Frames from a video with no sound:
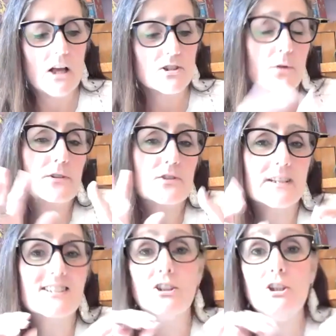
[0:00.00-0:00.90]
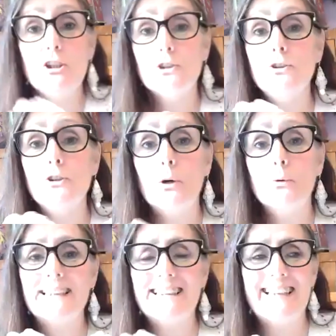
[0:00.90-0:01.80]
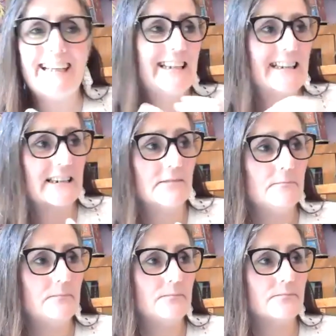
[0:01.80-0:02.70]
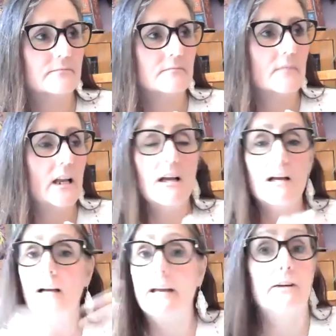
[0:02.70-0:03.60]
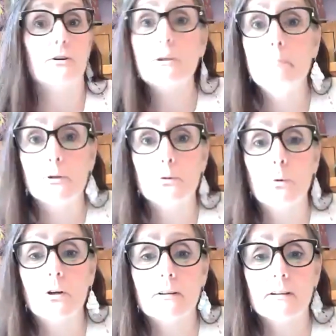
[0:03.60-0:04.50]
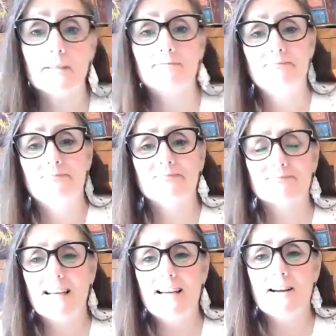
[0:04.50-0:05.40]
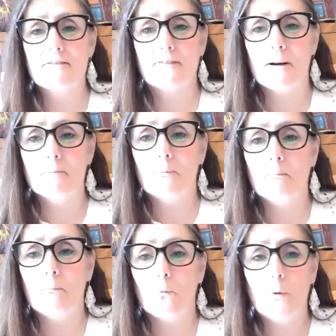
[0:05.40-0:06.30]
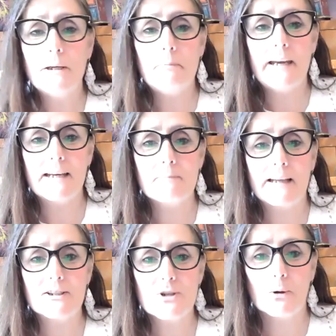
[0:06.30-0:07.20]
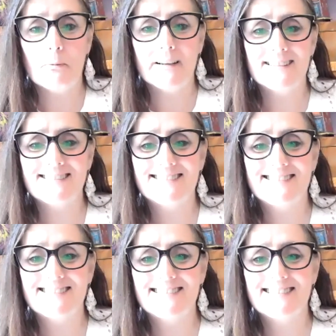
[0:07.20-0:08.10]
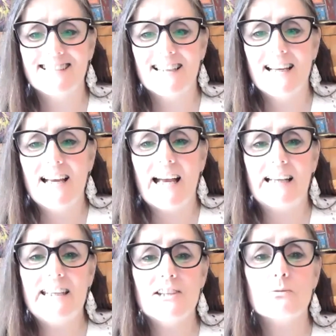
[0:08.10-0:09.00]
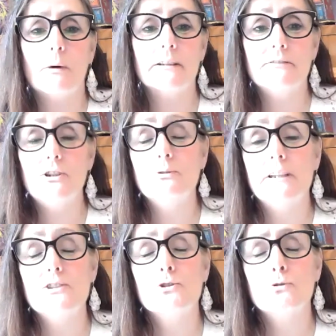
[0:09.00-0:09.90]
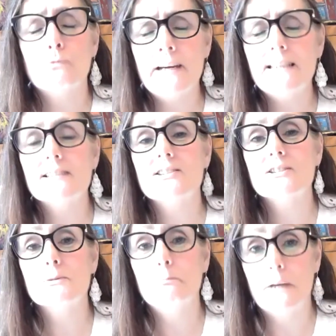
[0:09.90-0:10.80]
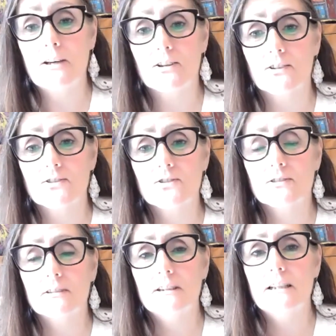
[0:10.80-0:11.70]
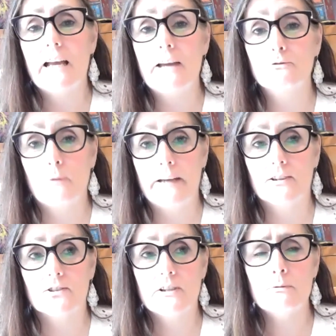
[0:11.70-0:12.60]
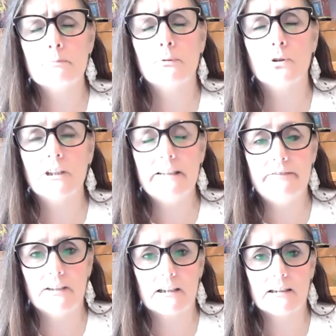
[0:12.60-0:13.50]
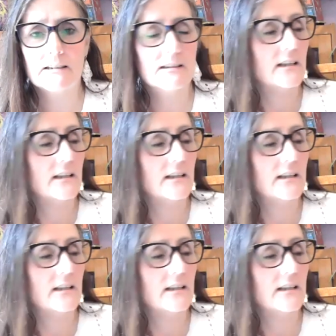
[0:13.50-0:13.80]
So there's this little known Canadian, Eric Butterworth, from Winnipeg, Manitoba. And he's one of Unity's greatest speakers and writers. He was prolific.